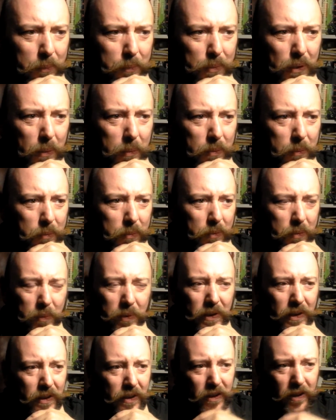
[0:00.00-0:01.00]
Problems
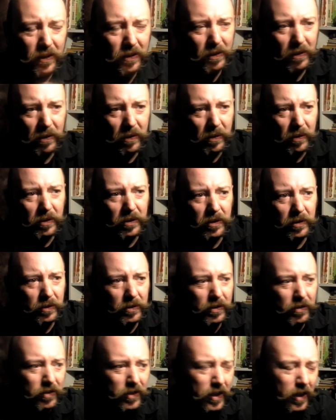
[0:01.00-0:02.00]
with all
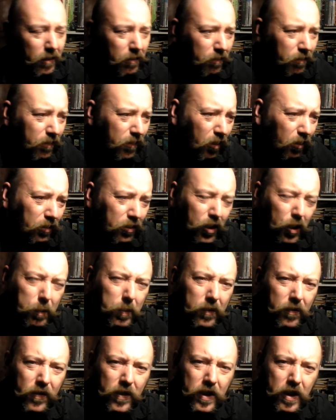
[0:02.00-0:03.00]
sorts of stuff on
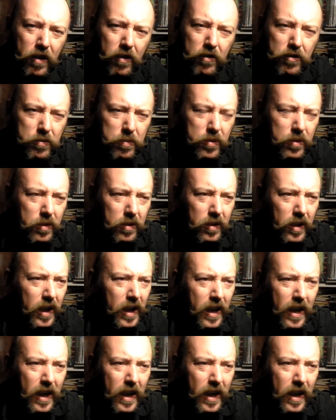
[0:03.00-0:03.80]
top of the usual,